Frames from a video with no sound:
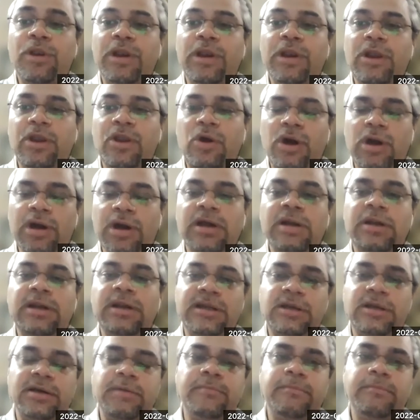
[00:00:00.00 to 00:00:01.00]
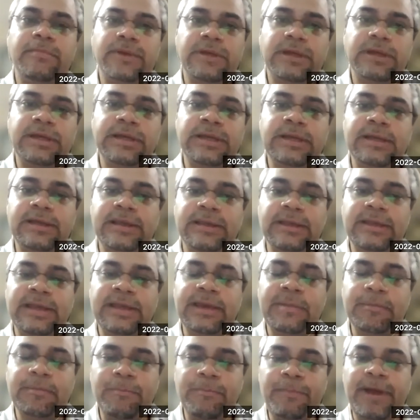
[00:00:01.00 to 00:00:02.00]
longer term
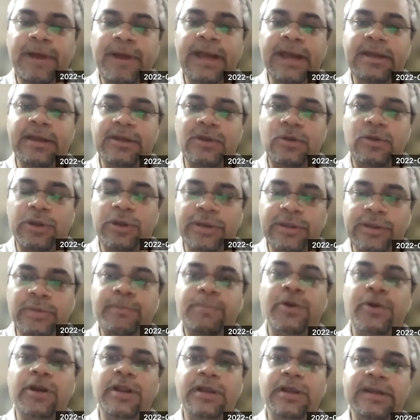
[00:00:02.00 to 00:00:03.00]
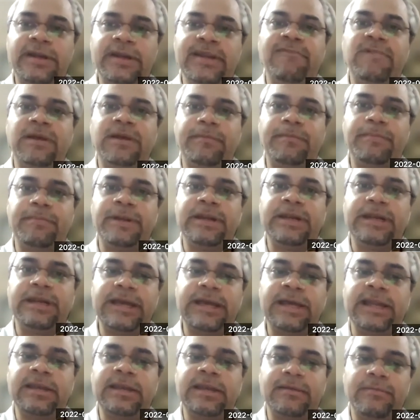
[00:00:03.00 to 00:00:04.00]
impact on your product development
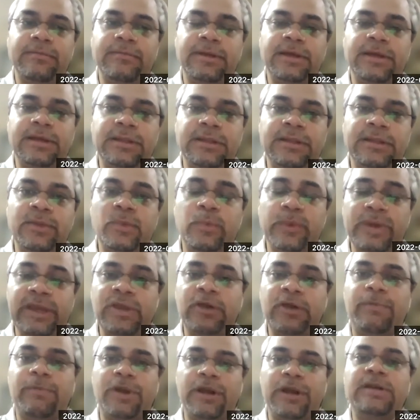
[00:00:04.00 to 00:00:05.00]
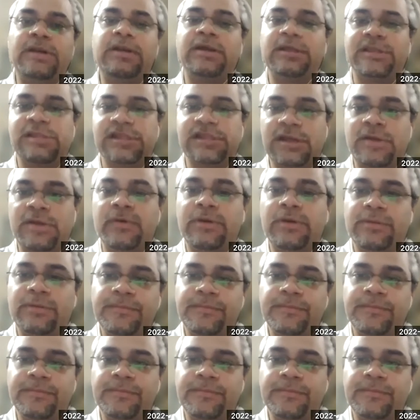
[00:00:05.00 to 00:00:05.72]
and the way your product turns out.